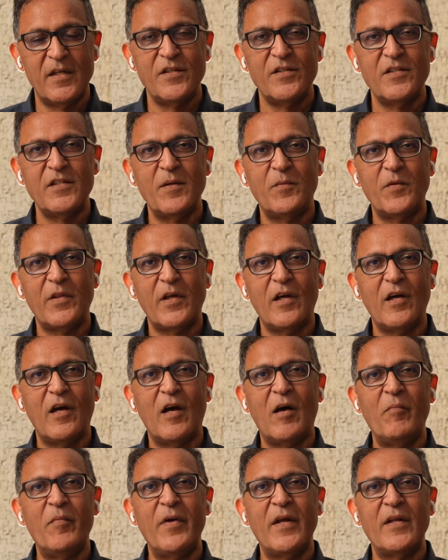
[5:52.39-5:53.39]
some of the
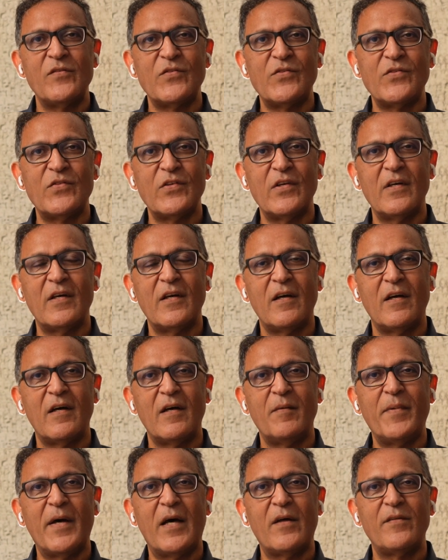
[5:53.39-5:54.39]
comments
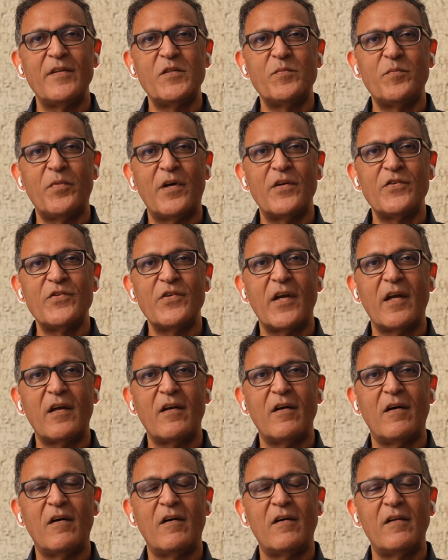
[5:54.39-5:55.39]
about this
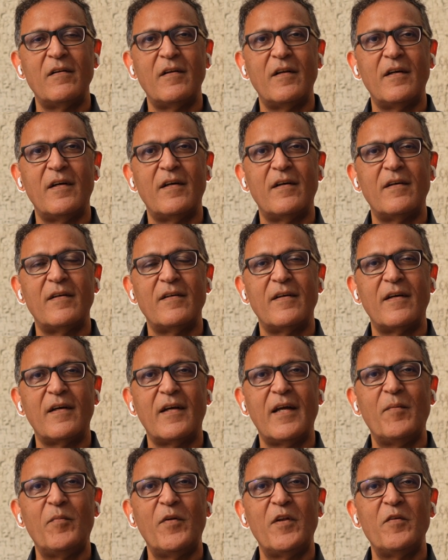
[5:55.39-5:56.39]
project on a
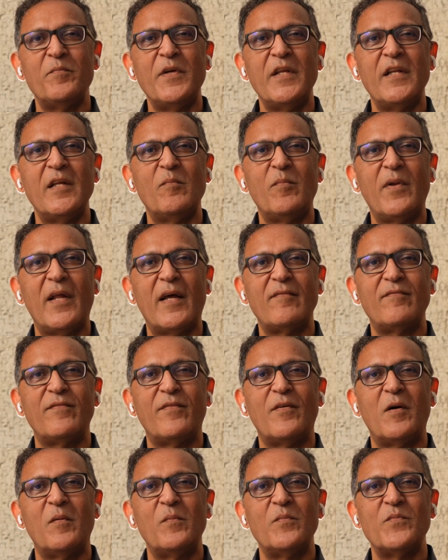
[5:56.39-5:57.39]
couple of media
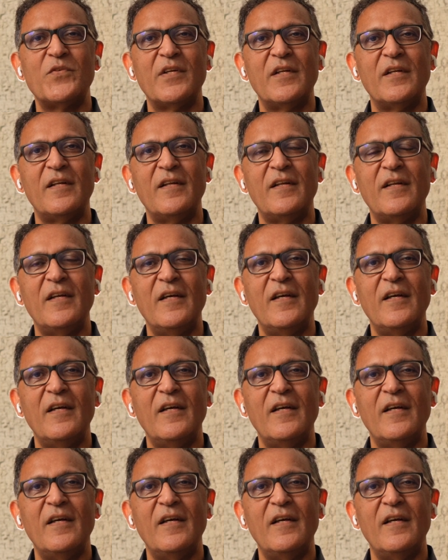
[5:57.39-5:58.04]
platforms, and